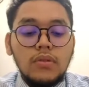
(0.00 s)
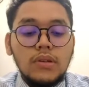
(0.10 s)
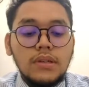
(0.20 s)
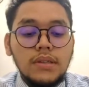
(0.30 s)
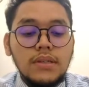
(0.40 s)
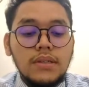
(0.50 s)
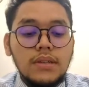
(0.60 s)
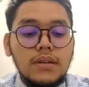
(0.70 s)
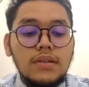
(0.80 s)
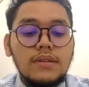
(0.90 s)
which is
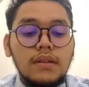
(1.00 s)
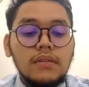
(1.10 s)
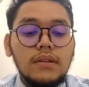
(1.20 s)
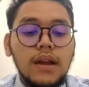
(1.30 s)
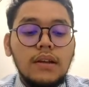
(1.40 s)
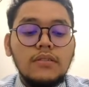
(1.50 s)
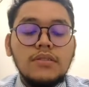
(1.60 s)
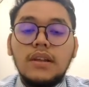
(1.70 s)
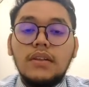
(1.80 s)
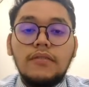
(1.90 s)
the resultant
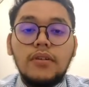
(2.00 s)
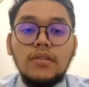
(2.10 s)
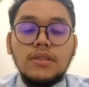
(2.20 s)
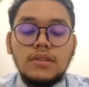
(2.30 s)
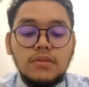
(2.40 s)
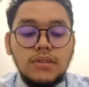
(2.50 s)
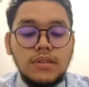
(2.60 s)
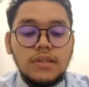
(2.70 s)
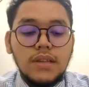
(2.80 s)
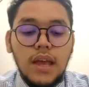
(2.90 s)
hydrostatic force, which
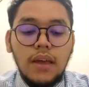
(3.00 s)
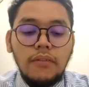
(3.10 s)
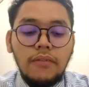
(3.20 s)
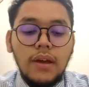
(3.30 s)
is F.